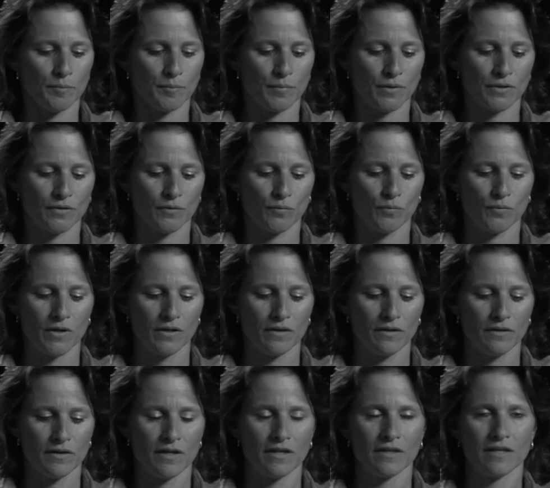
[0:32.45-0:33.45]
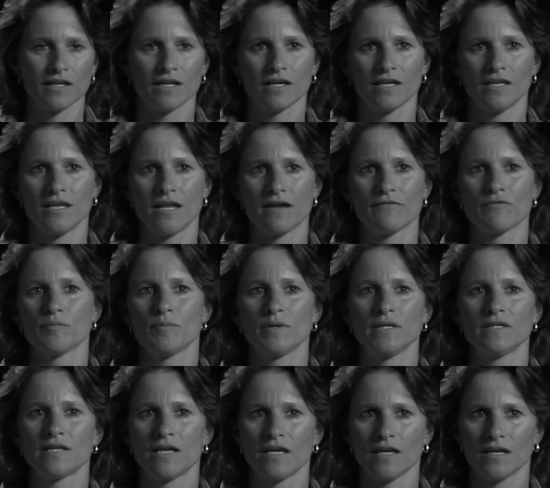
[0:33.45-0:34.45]
But the one thing that can never
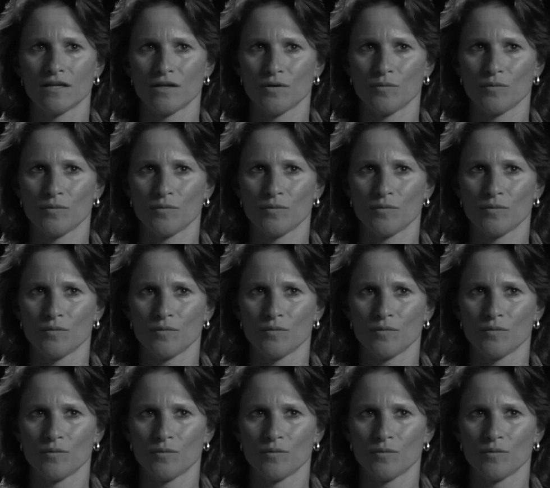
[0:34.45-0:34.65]
be taken